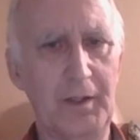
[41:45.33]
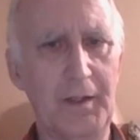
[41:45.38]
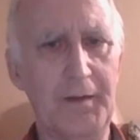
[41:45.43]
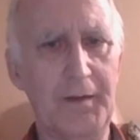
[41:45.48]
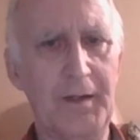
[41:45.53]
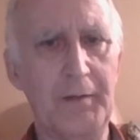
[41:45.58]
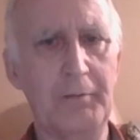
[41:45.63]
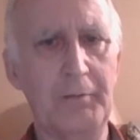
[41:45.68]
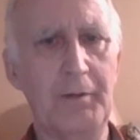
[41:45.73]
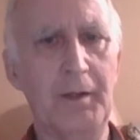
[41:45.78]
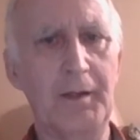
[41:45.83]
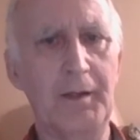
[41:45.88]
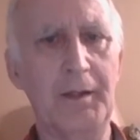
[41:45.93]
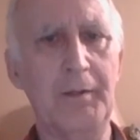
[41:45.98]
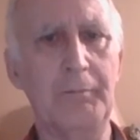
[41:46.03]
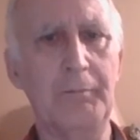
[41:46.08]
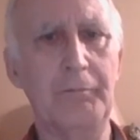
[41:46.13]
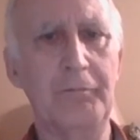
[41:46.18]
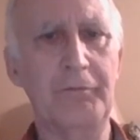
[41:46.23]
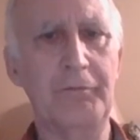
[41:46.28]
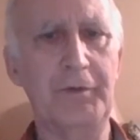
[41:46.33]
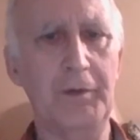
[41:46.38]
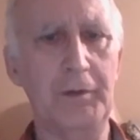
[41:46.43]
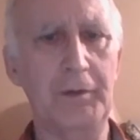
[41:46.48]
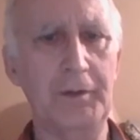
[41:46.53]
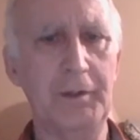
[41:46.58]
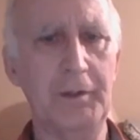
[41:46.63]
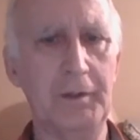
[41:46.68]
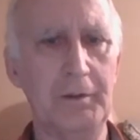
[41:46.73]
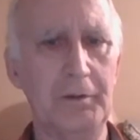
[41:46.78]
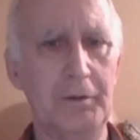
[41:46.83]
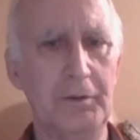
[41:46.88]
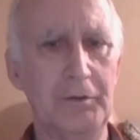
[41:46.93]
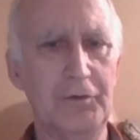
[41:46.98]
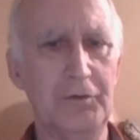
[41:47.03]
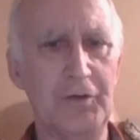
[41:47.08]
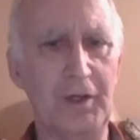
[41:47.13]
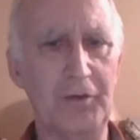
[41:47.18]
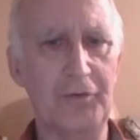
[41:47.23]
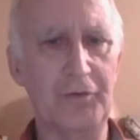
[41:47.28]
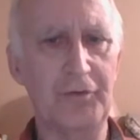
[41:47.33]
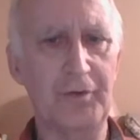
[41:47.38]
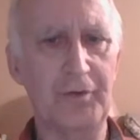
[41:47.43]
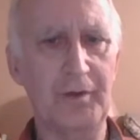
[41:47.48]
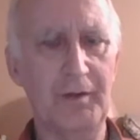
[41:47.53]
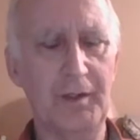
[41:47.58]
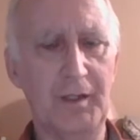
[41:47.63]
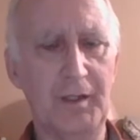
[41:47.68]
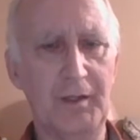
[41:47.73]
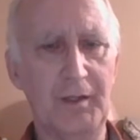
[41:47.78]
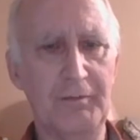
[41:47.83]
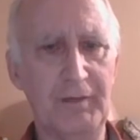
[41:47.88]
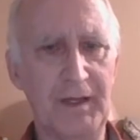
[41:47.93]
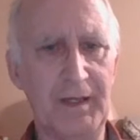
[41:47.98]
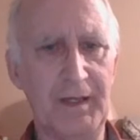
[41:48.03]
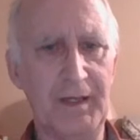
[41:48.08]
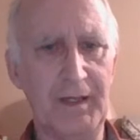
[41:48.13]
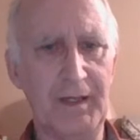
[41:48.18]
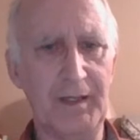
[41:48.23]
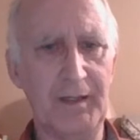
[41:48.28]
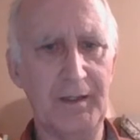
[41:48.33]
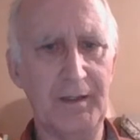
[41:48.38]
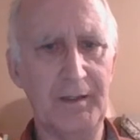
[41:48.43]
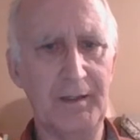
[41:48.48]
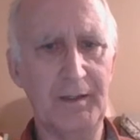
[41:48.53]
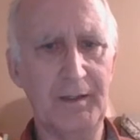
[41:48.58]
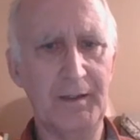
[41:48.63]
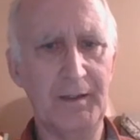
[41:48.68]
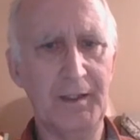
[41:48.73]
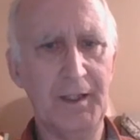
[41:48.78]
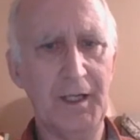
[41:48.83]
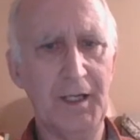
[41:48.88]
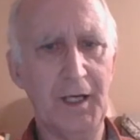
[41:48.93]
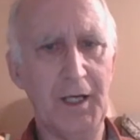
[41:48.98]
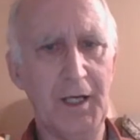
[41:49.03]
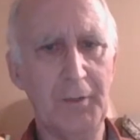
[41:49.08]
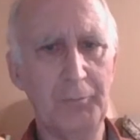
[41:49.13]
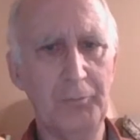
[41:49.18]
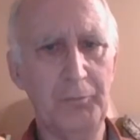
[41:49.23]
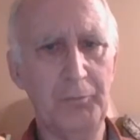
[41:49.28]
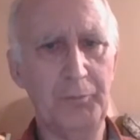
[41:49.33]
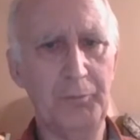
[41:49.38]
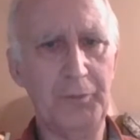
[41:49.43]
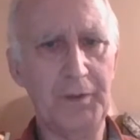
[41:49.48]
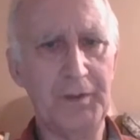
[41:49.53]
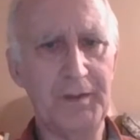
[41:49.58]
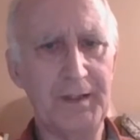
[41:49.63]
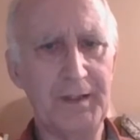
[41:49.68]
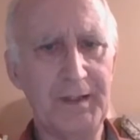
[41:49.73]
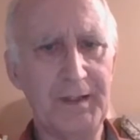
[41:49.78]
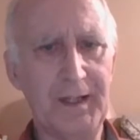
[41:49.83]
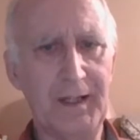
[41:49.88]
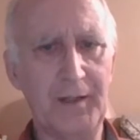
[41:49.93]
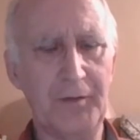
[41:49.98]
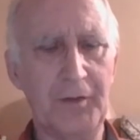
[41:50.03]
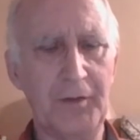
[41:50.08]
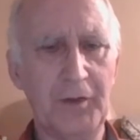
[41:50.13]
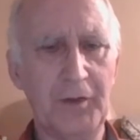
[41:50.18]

then fill your chest of air and breathe it out